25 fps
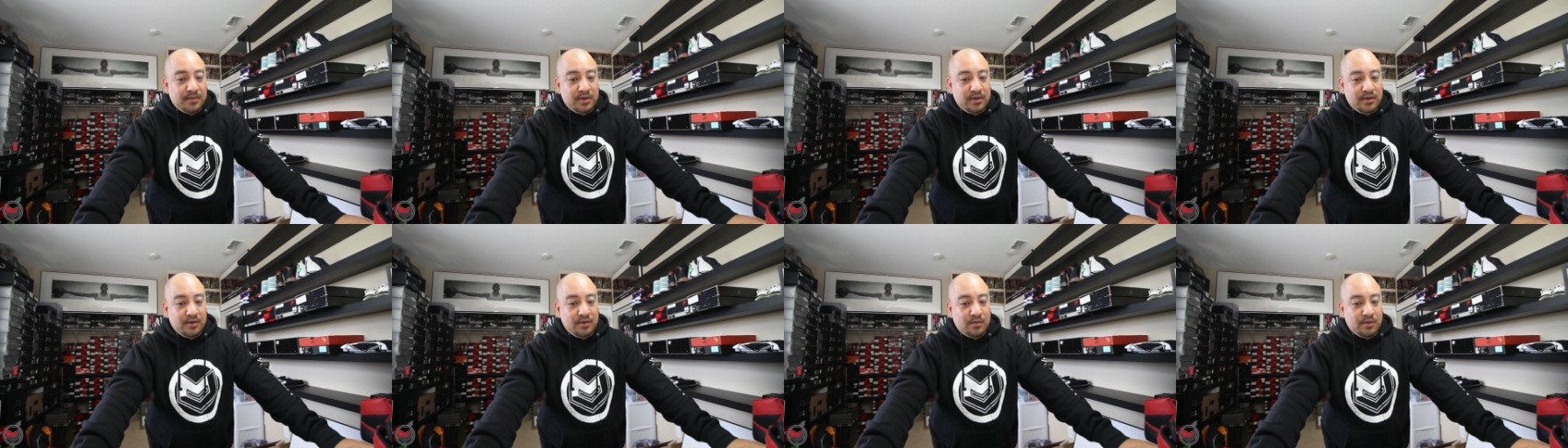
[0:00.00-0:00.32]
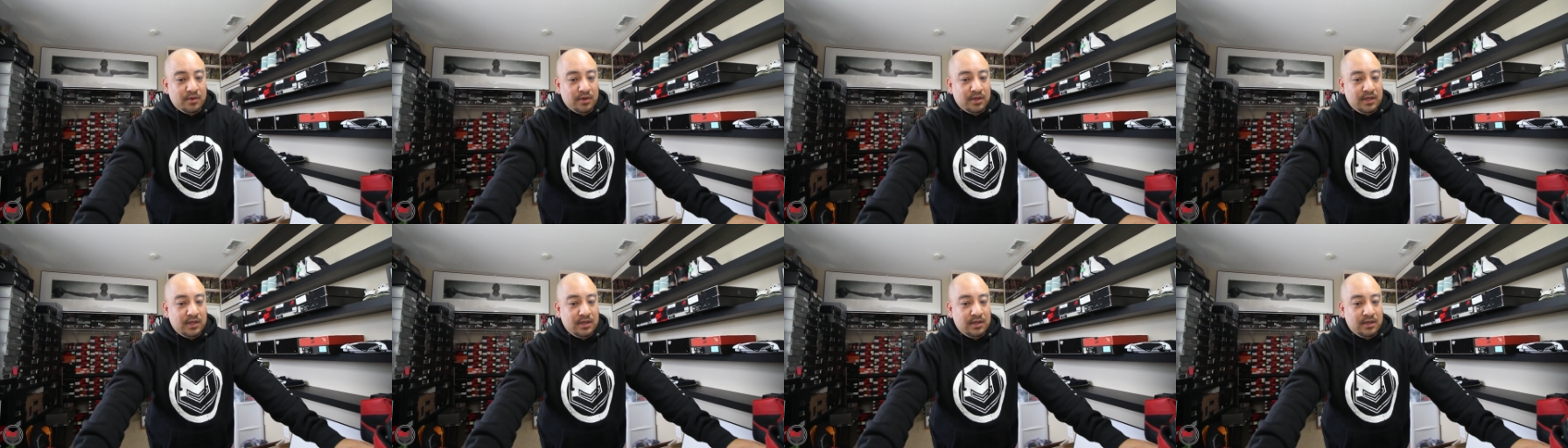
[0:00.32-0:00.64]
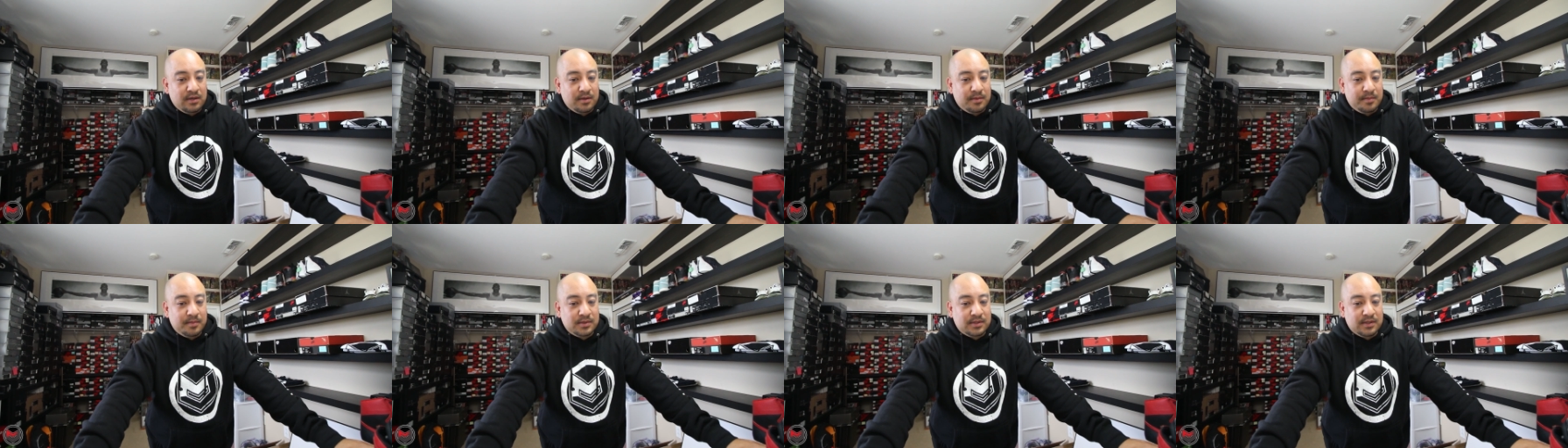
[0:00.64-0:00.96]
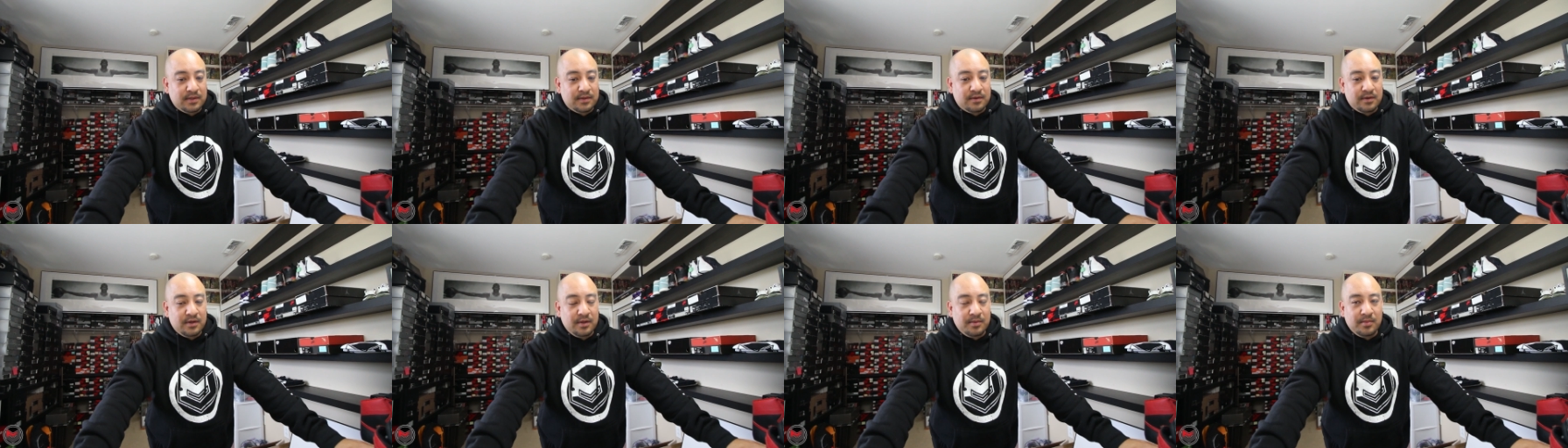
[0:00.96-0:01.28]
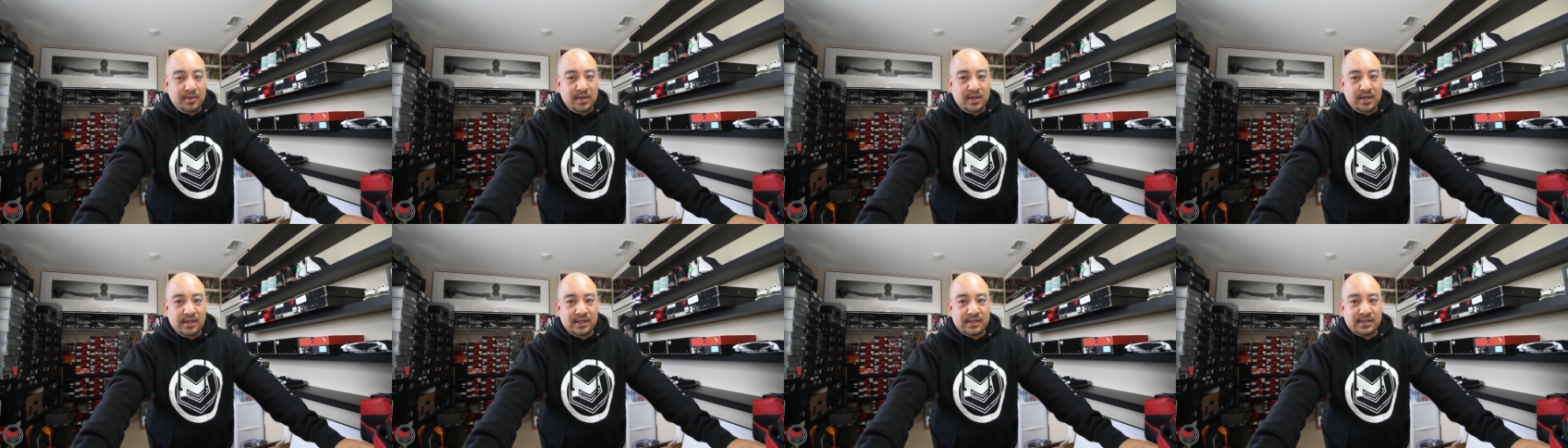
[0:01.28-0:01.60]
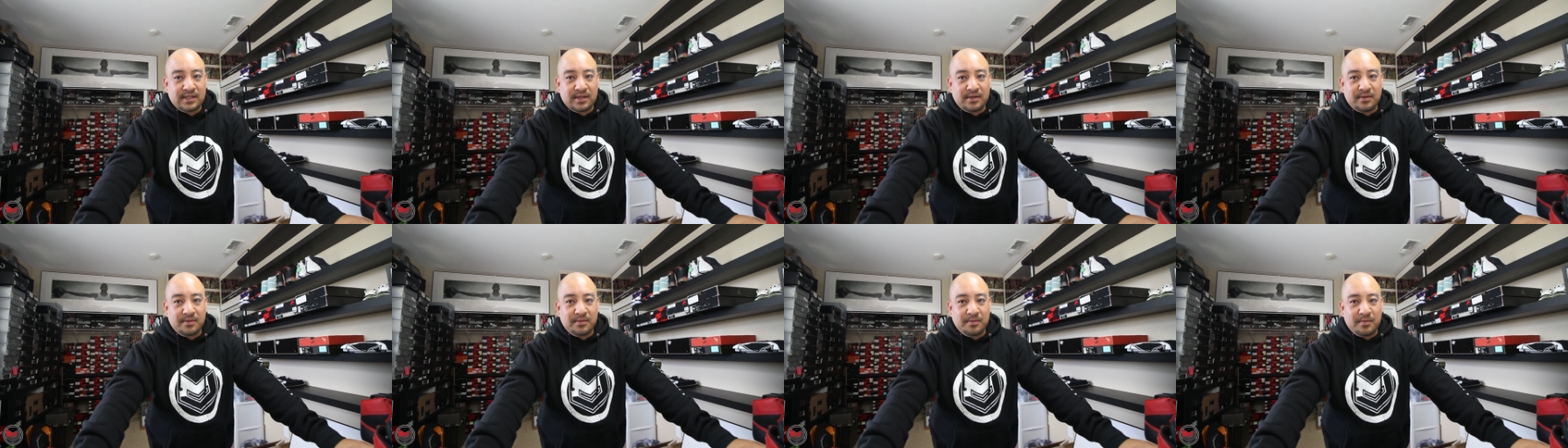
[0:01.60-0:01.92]
I know we're getting up to thirty minutes,
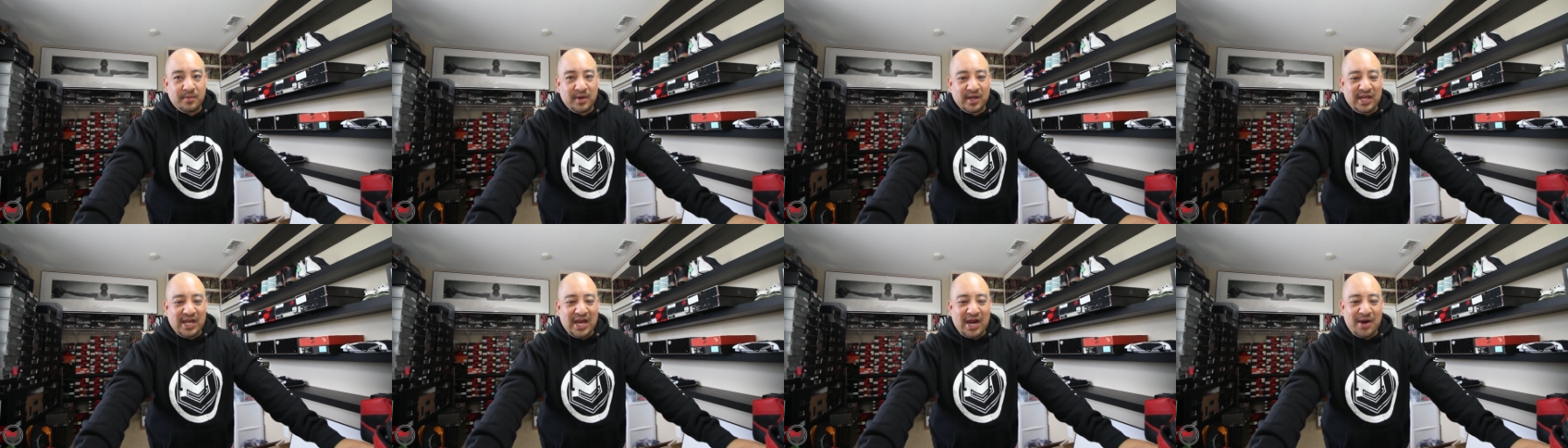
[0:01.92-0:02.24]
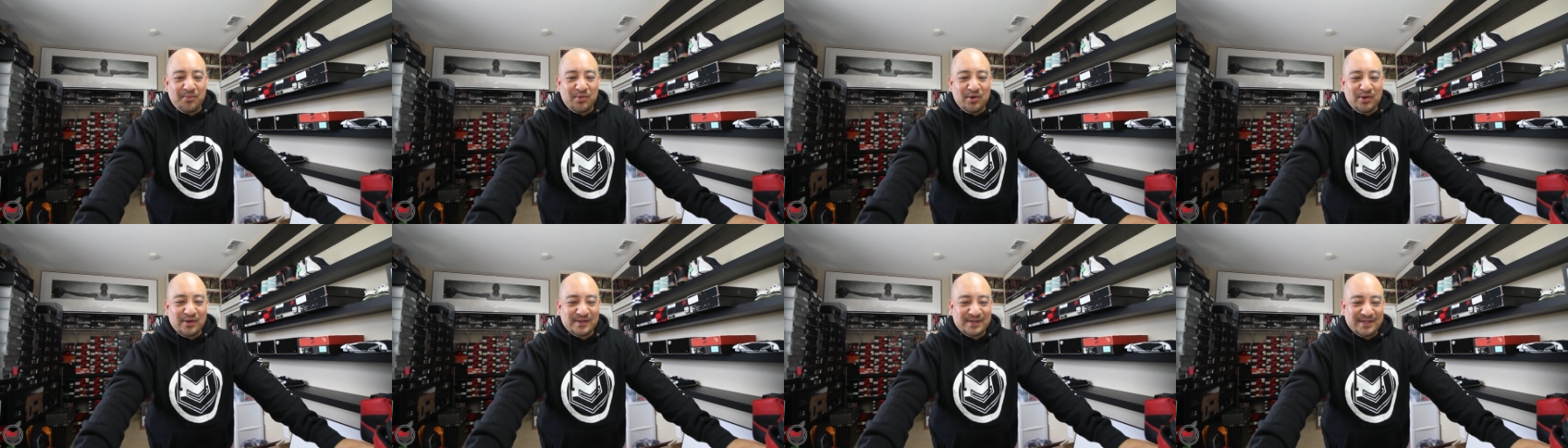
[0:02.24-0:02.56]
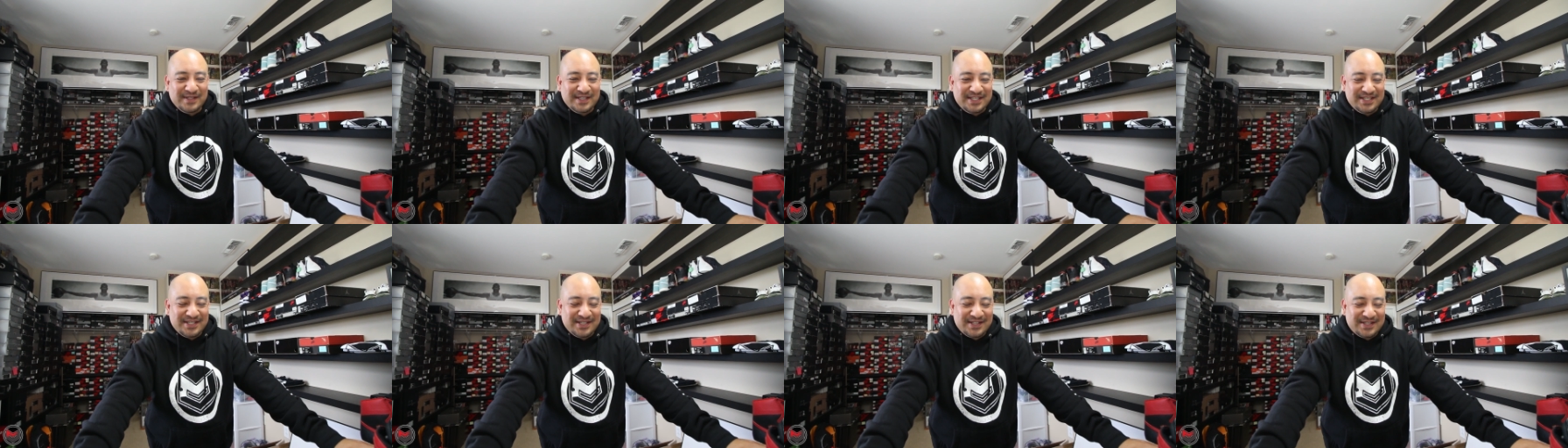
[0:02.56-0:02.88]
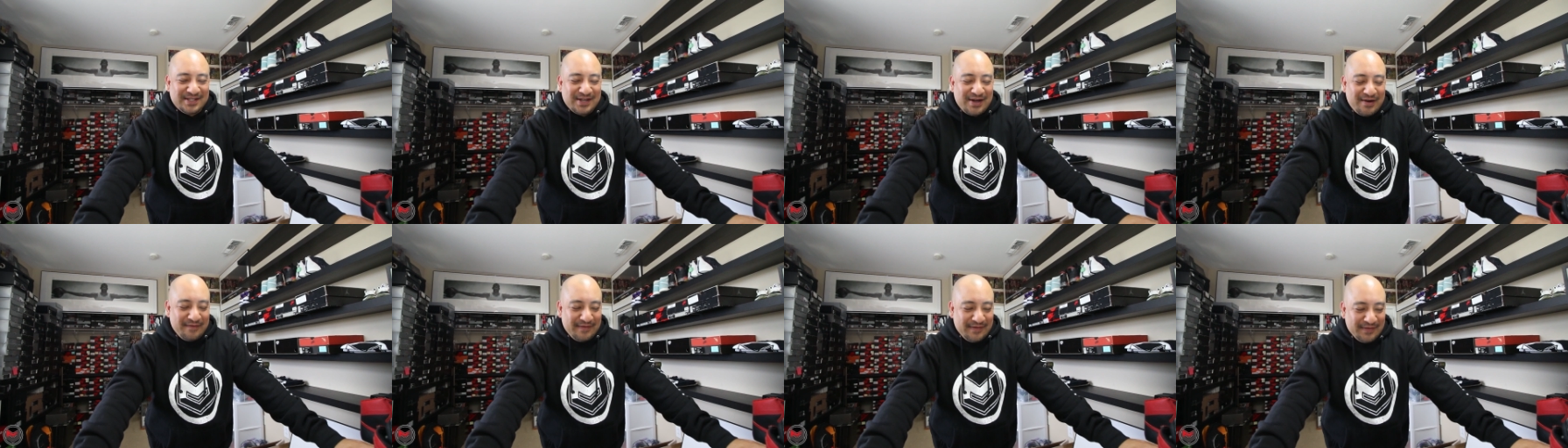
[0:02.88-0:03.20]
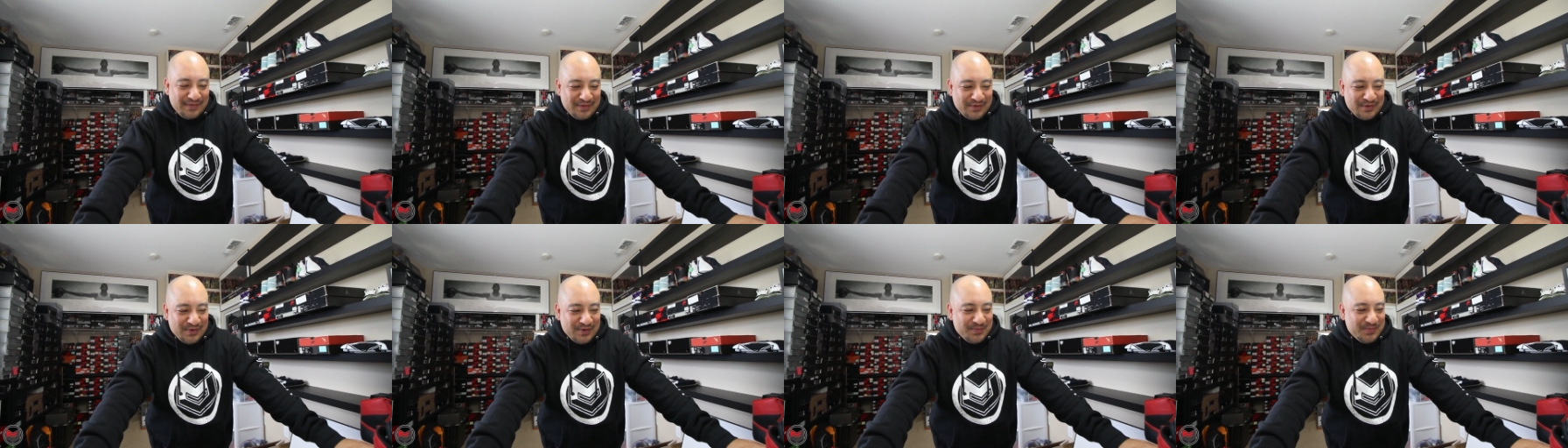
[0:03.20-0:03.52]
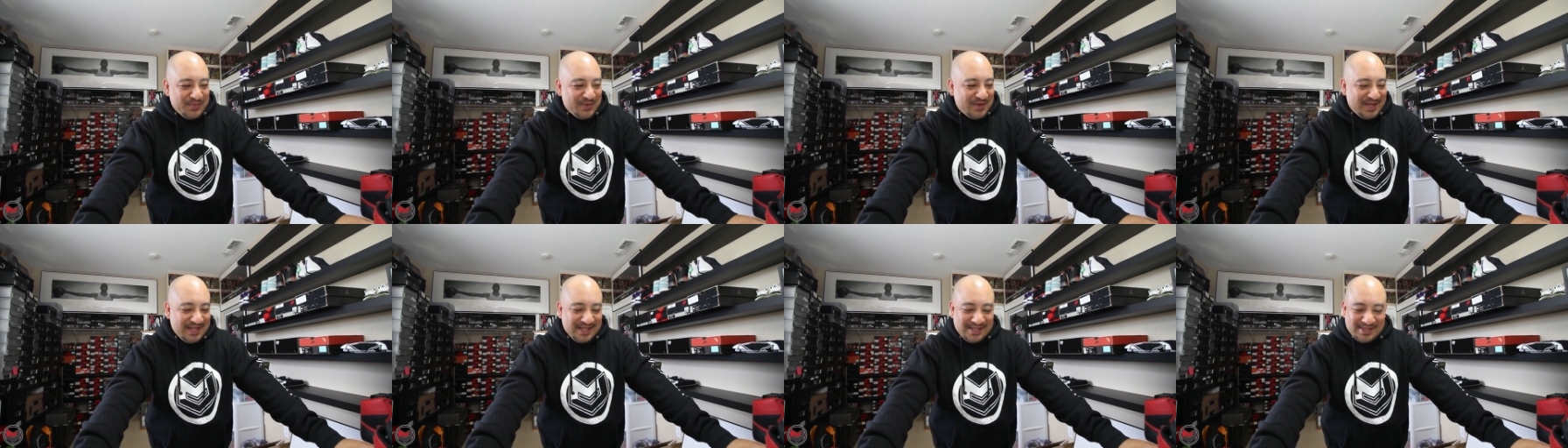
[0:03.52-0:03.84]
and my camera usually shuts off at thirty
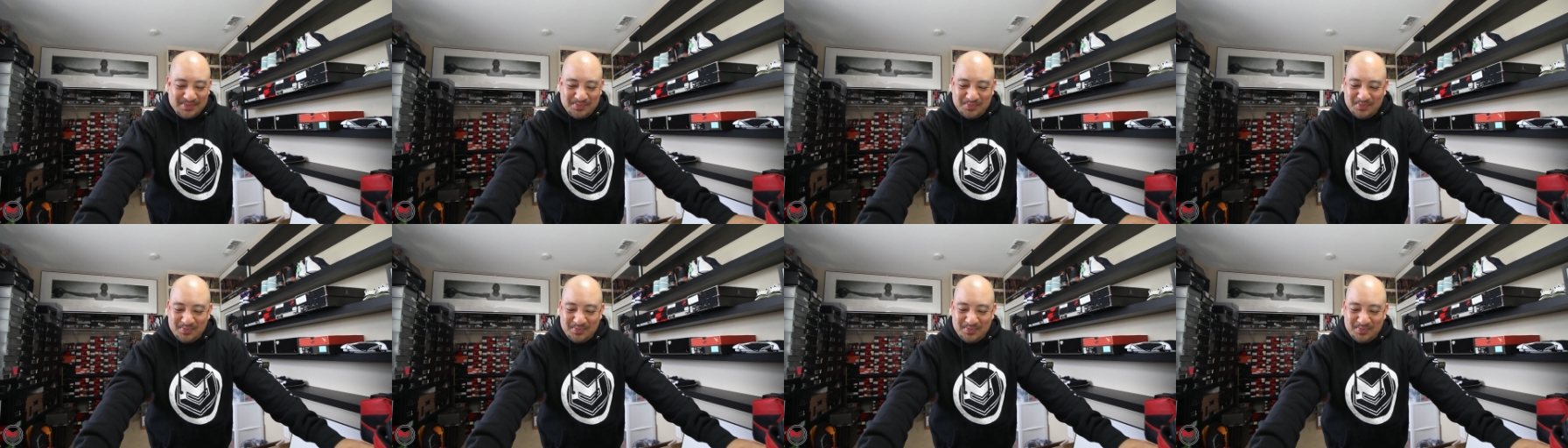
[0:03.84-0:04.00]
minutes.